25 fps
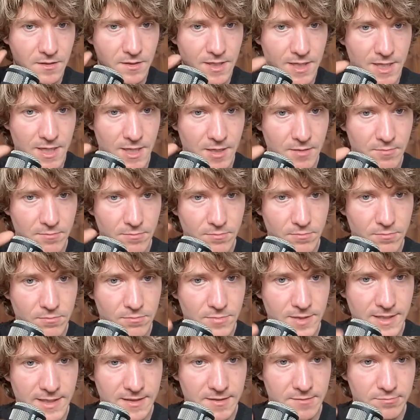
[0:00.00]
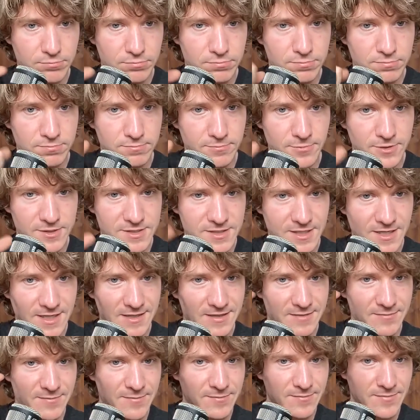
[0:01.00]
like, what is it?
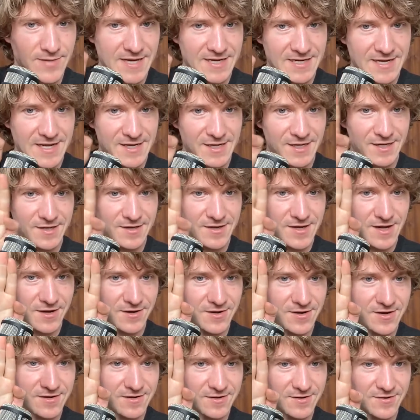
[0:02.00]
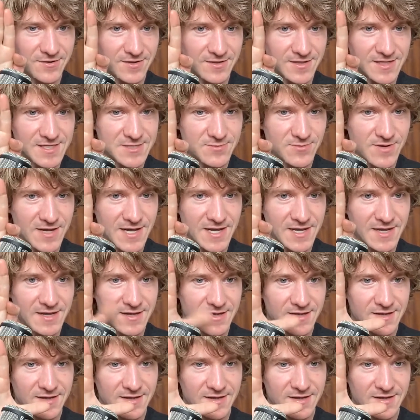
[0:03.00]
Magnetic current going this way,
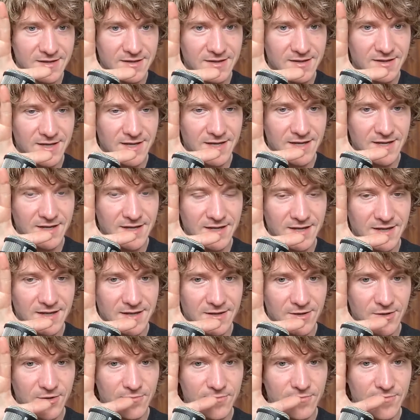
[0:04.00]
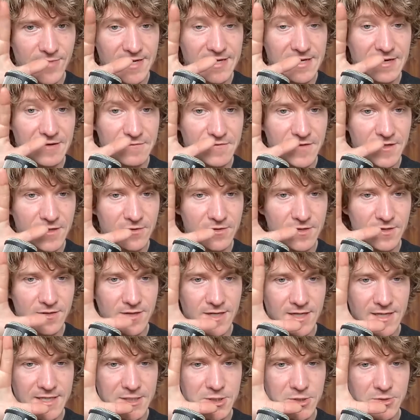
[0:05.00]
or magnetic field,
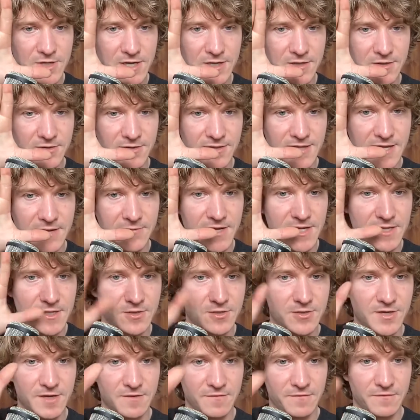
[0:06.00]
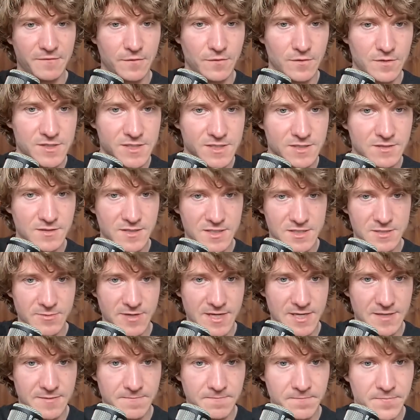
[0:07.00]
electric current going that way, you create a force this
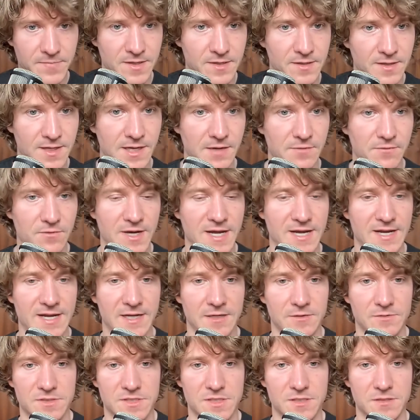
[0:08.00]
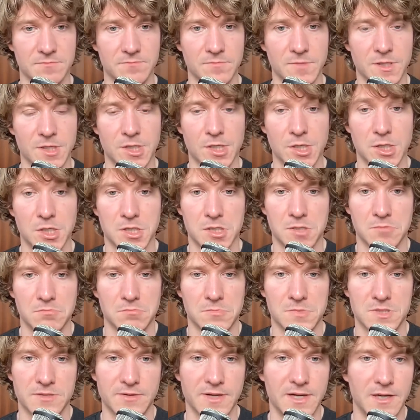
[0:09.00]
way at right angles to them.
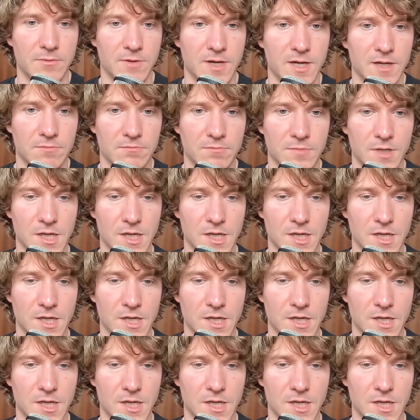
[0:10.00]
So anyway,